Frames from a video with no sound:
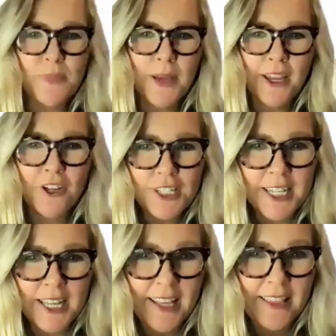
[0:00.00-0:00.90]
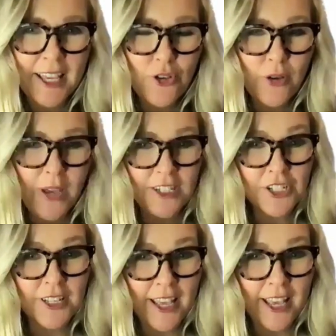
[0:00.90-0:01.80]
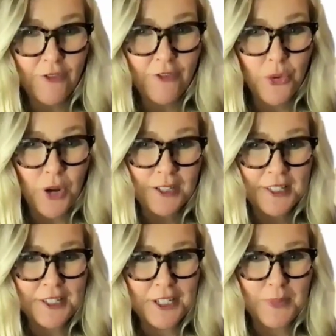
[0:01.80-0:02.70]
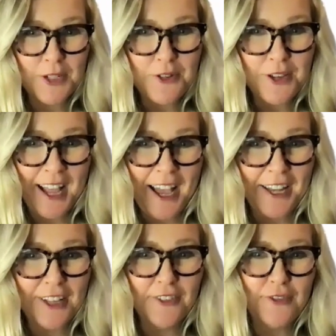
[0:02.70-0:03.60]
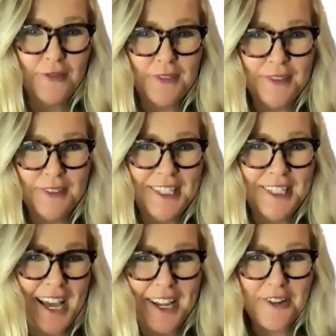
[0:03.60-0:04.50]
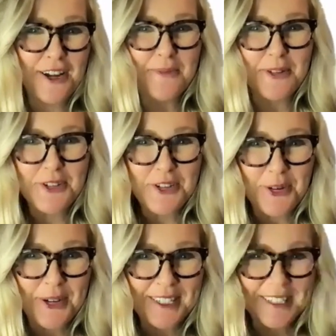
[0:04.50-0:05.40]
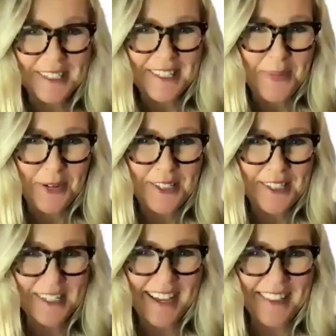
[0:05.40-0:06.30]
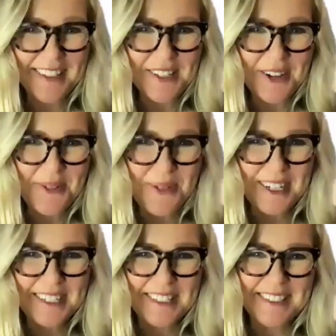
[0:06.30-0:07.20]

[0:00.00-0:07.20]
it's my understanding that you actually have your wall system and you can kind of diagram or show us in person how this all works.